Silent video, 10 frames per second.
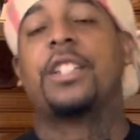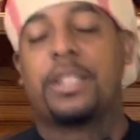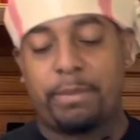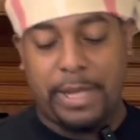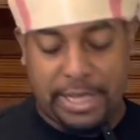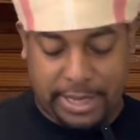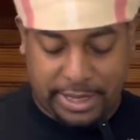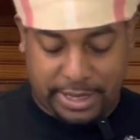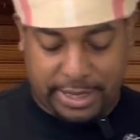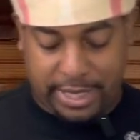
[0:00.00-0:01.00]
the smell of
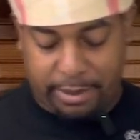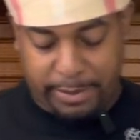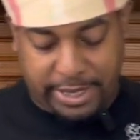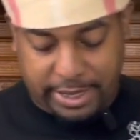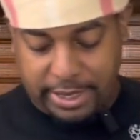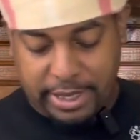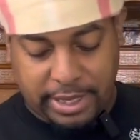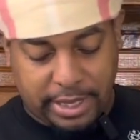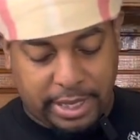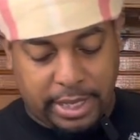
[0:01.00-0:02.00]
this thing, man.
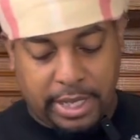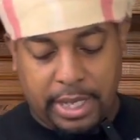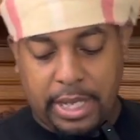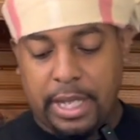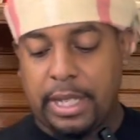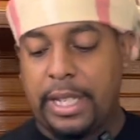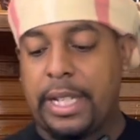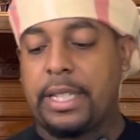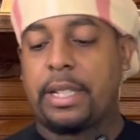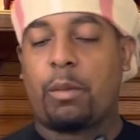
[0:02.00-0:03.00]

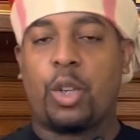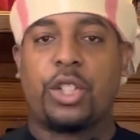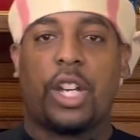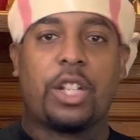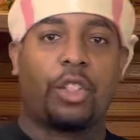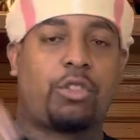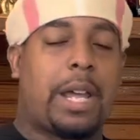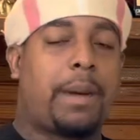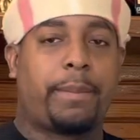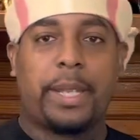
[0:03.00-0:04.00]
Ladies, I want y'all to
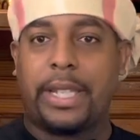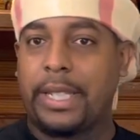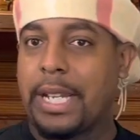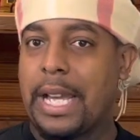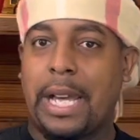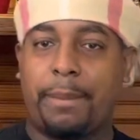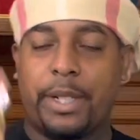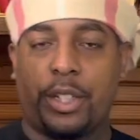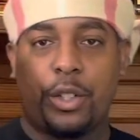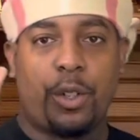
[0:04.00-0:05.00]
drop in the
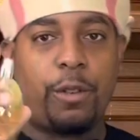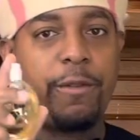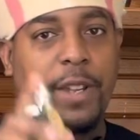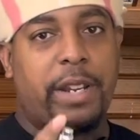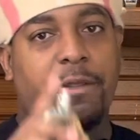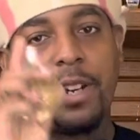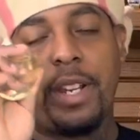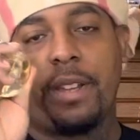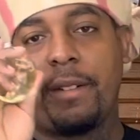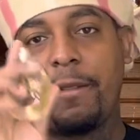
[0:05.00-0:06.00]
comments your favorite